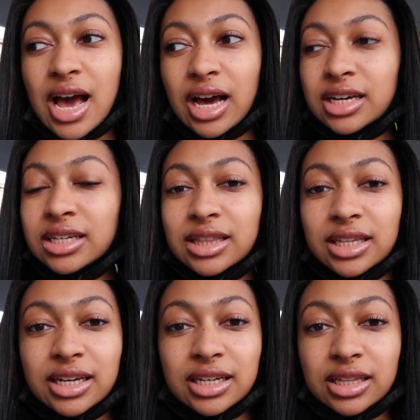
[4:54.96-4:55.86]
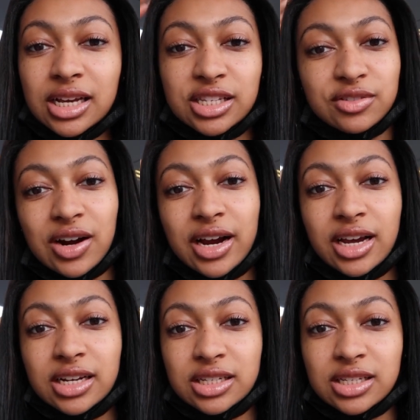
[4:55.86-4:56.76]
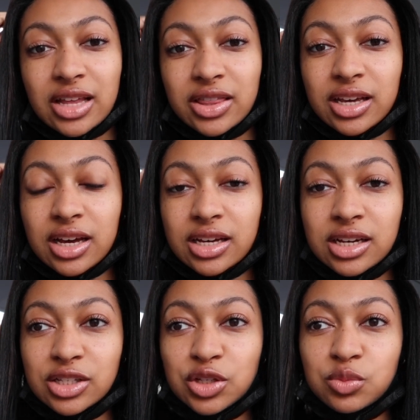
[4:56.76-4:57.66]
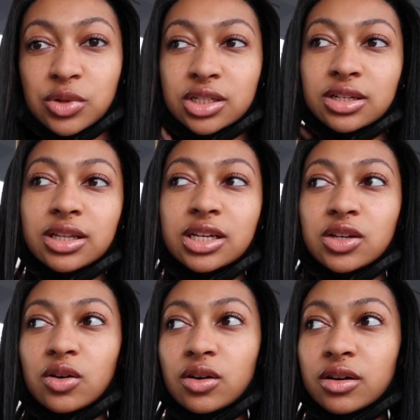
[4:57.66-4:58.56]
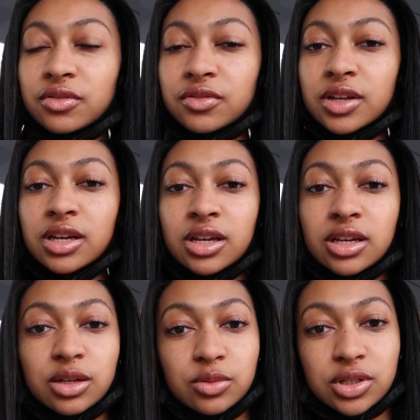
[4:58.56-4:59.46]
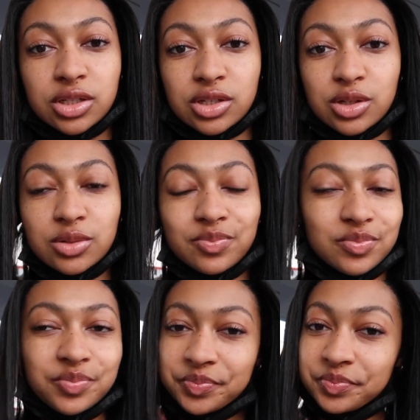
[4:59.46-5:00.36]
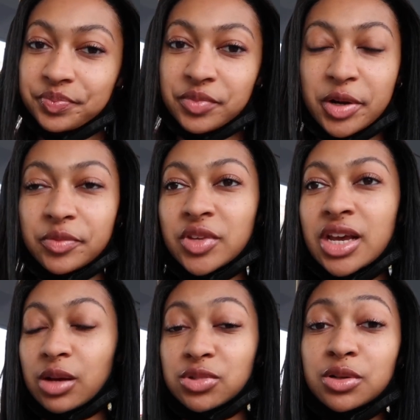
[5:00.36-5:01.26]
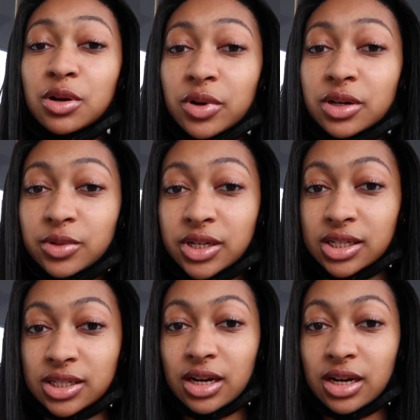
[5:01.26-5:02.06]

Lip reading: I couldn't lay the lace right. I think I cut too much of the lace off. It was just a No, I'm still gonna wear the wig because